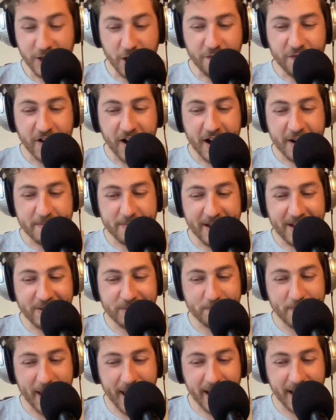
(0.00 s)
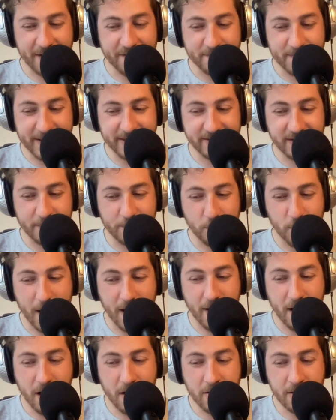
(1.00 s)
"You've heard me speak of Mr.
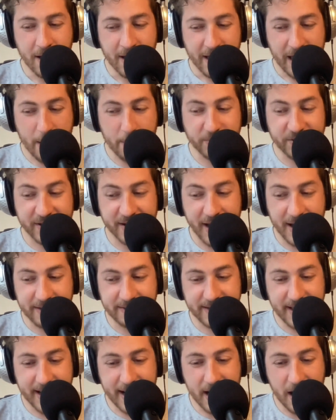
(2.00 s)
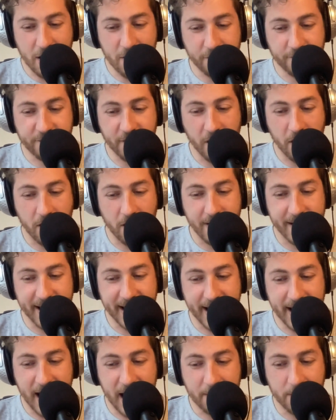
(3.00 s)
Poirot. It was in 1904,
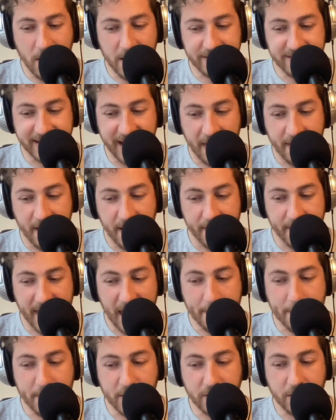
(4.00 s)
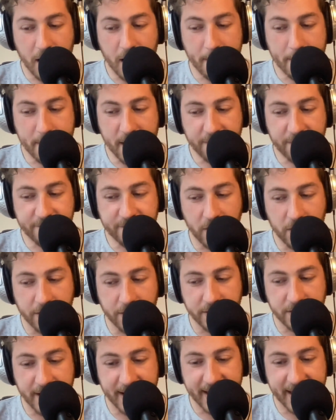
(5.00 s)
and he and I worked together. The Abercrombie
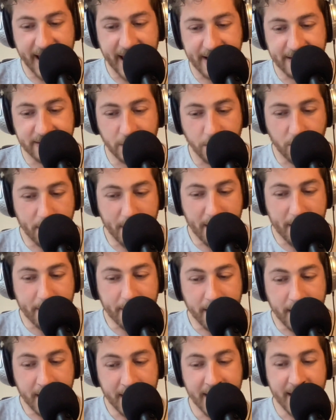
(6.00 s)
forgery case, you remember?